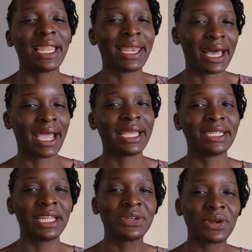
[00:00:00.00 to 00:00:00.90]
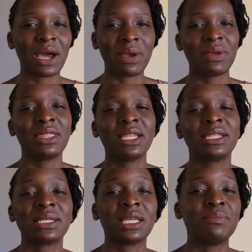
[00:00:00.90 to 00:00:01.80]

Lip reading: lied and got away with it doesn't